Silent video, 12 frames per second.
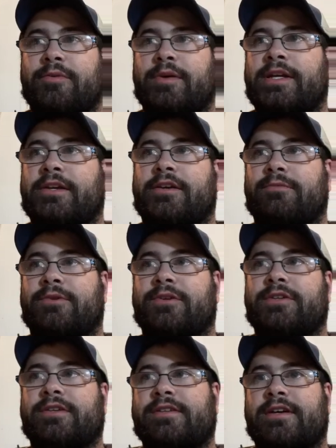way you could
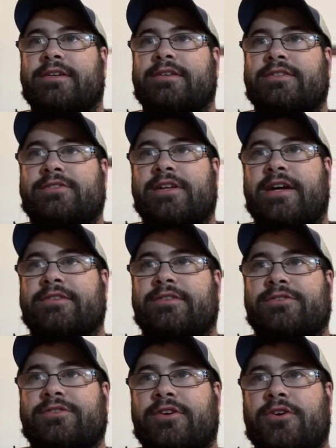really tell it's not the
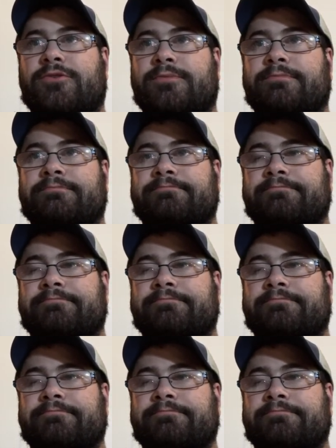scope,